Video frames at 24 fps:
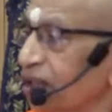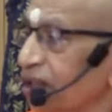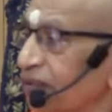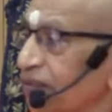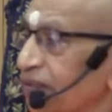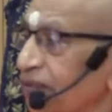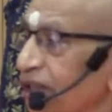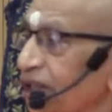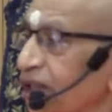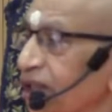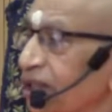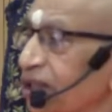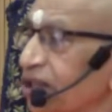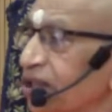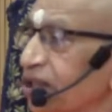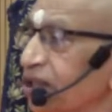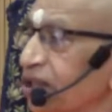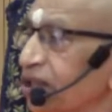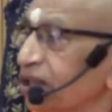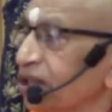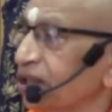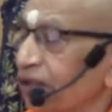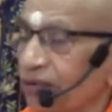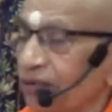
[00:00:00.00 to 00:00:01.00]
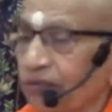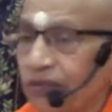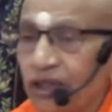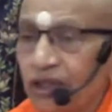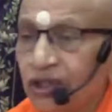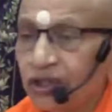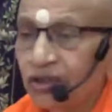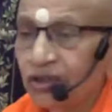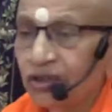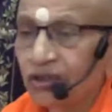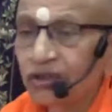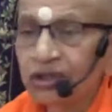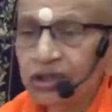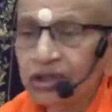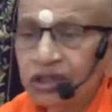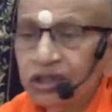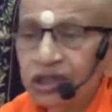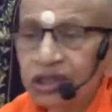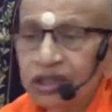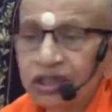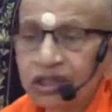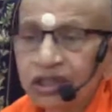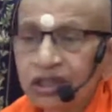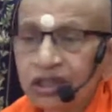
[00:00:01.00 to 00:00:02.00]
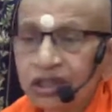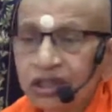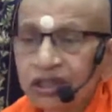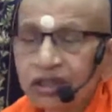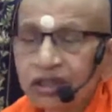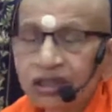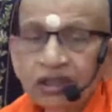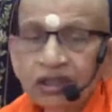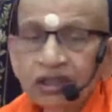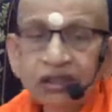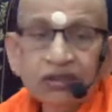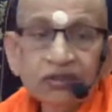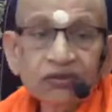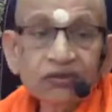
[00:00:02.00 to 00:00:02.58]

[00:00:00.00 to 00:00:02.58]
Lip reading: Atma is a permanent consciousness.